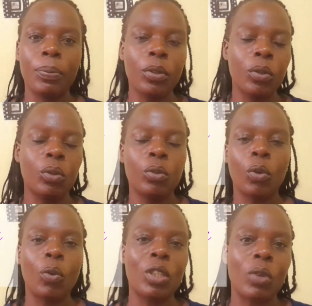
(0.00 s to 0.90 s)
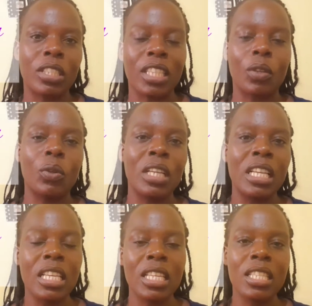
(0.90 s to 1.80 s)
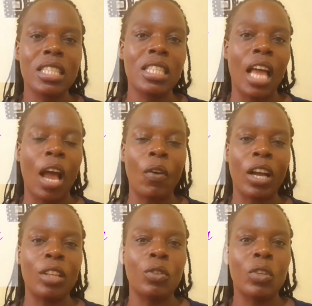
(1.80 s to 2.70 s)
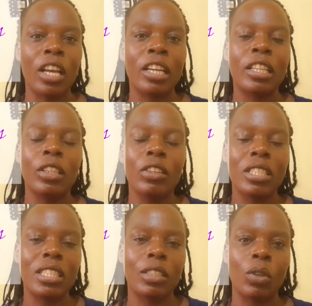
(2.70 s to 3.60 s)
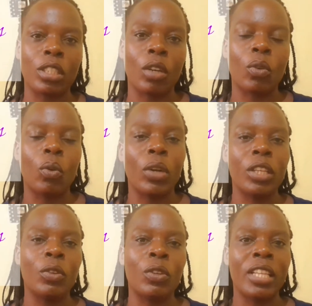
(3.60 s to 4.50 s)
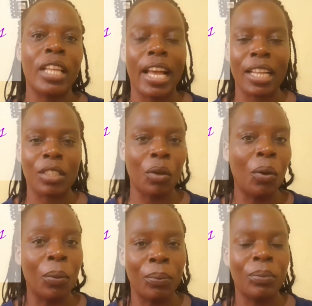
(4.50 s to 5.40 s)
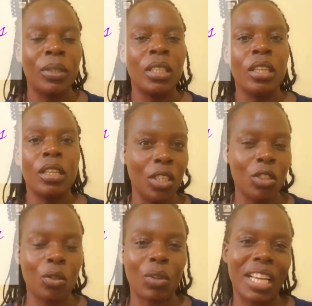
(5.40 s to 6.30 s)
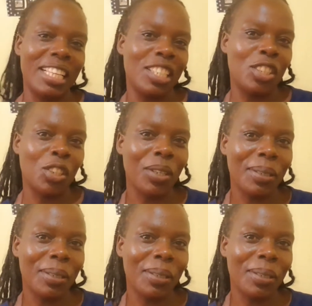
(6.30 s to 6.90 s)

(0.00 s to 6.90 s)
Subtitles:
you know what Kwashiorkor is, how can you diagnose Kwashiorkor when you're there at home. So kindly join